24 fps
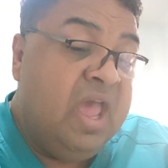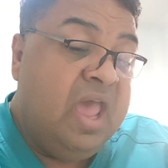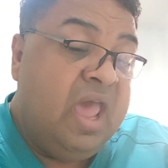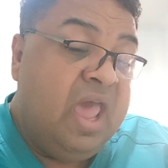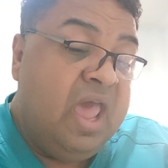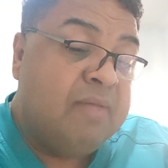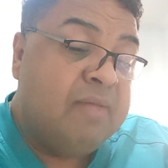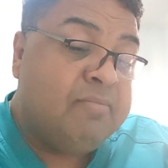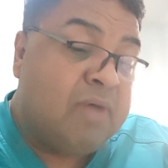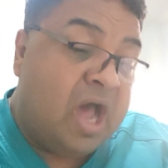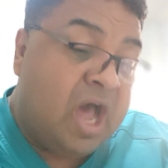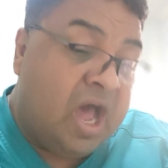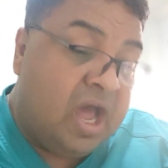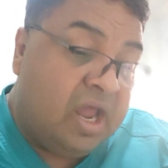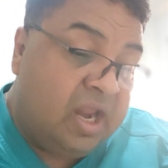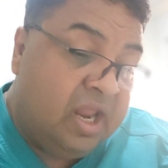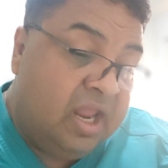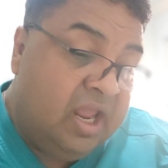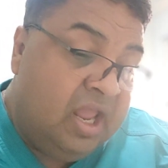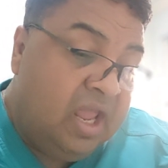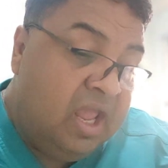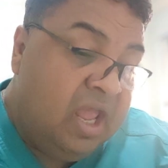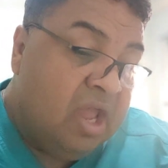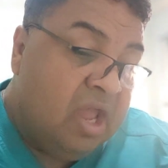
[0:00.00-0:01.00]

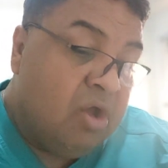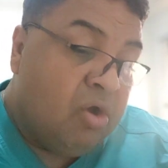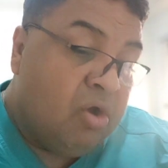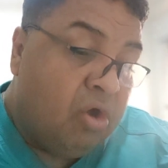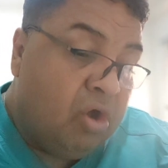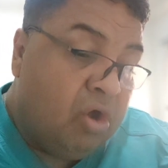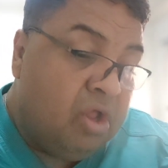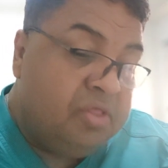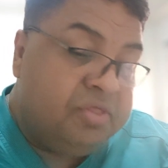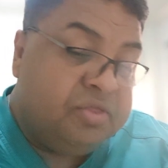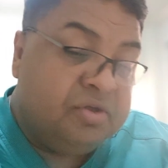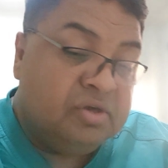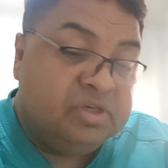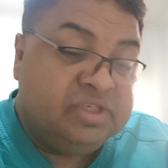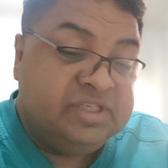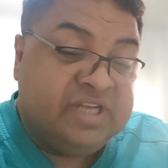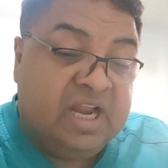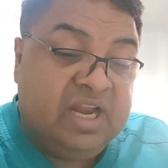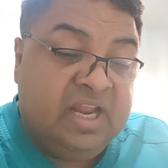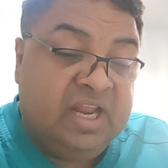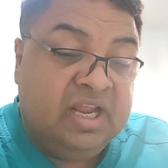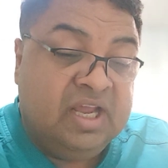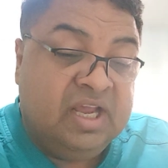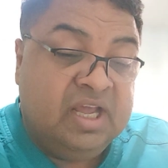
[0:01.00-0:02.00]
MRA also
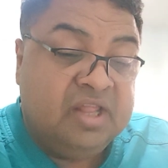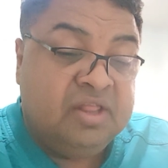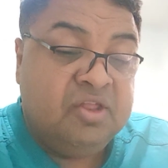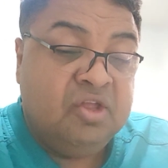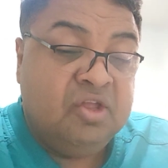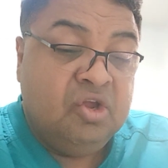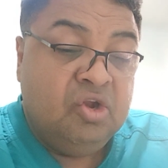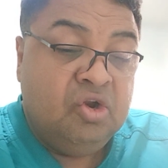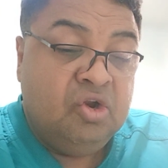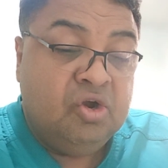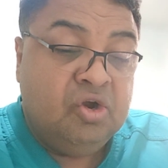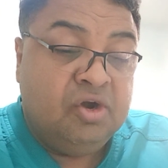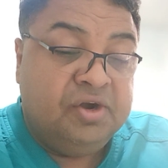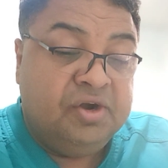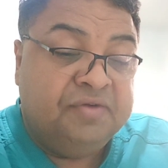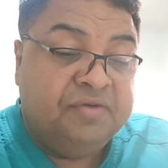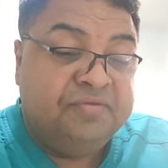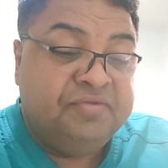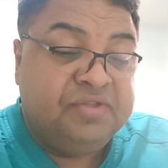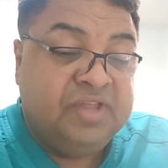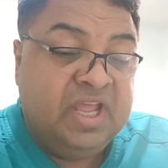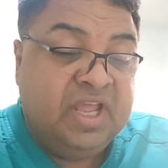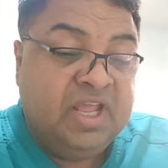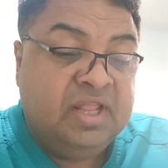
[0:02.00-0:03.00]
telling us lot
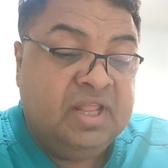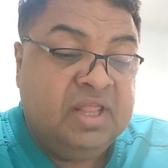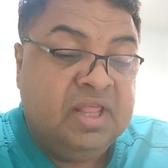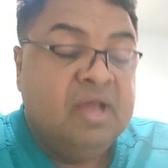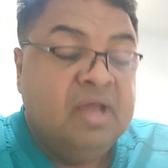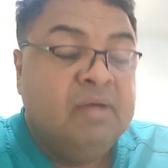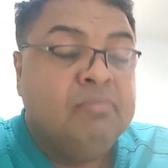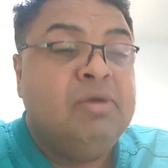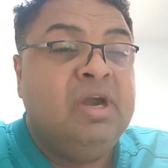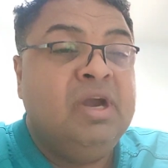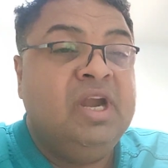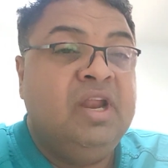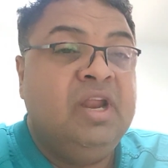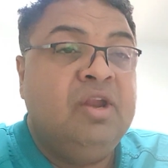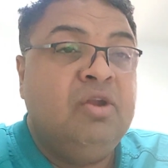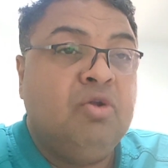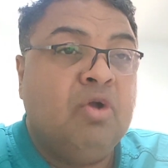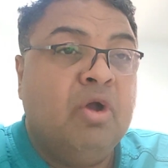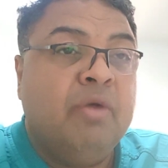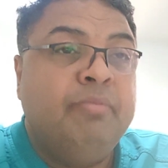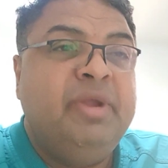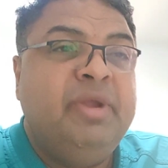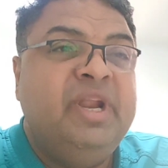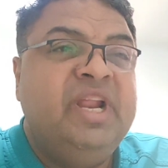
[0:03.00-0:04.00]
of things, but in
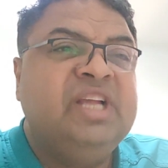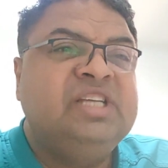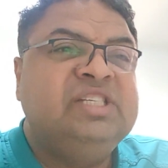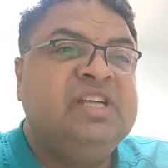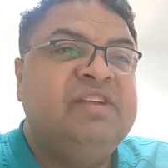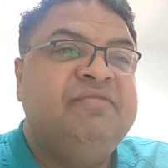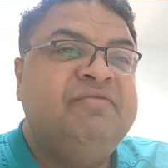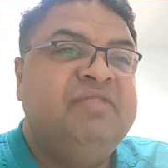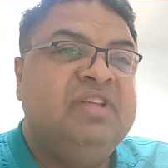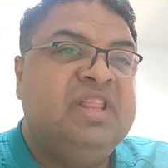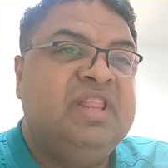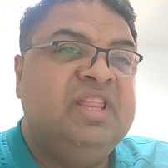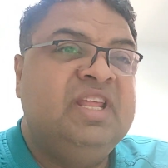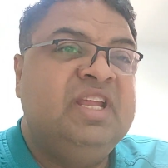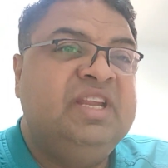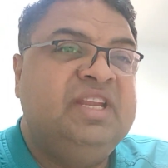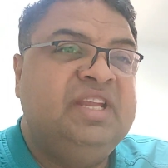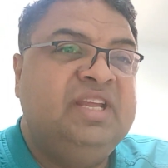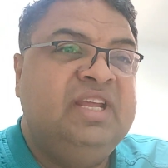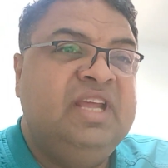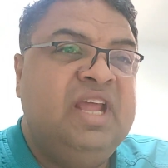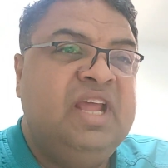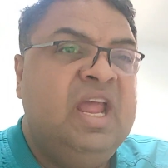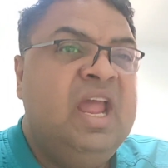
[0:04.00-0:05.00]
combination with
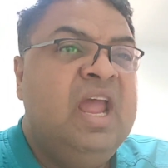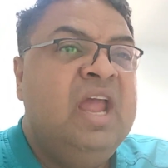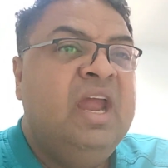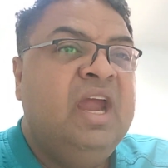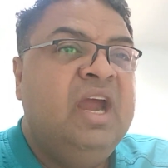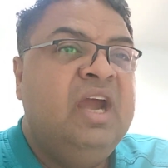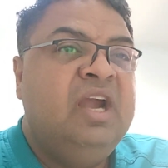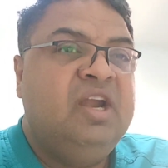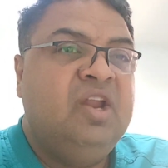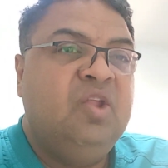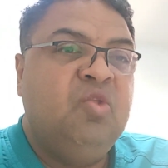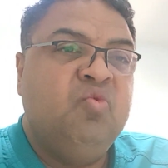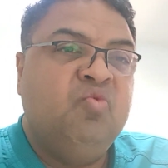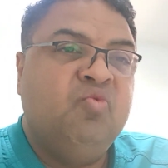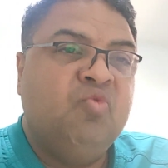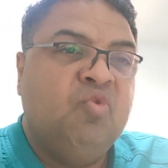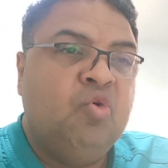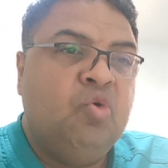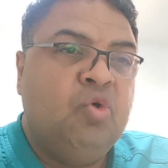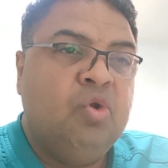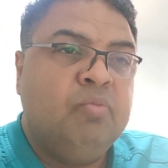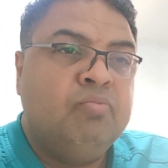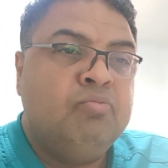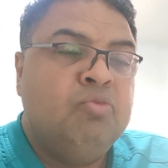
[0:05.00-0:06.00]
CTA, it is
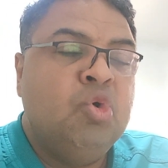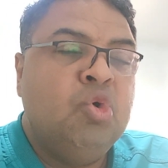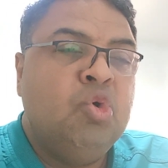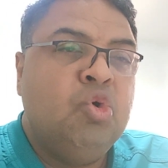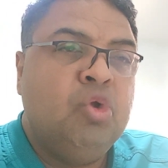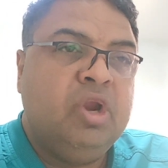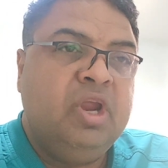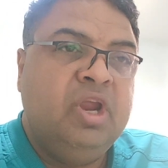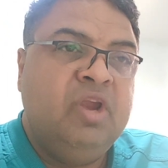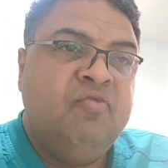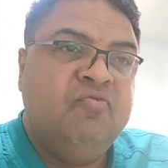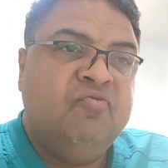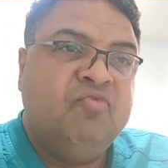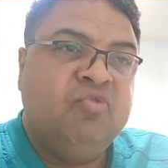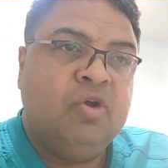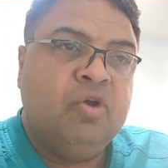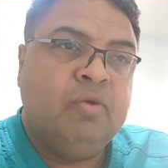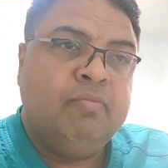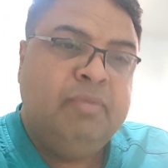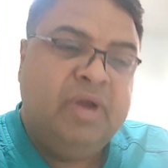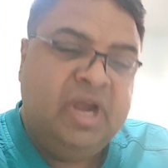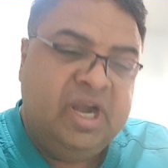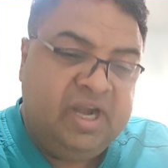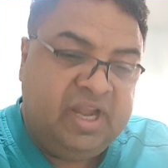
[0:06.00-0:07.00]
more
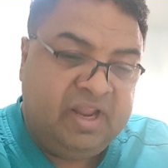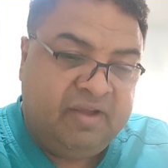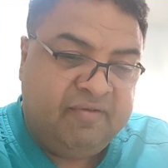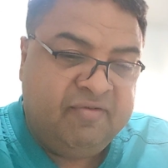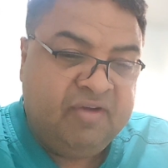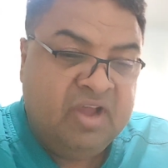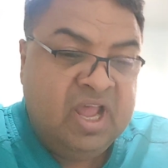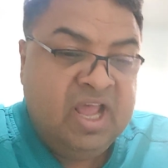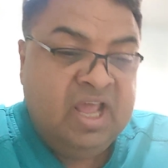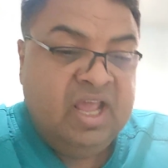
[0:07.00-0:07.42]
informative.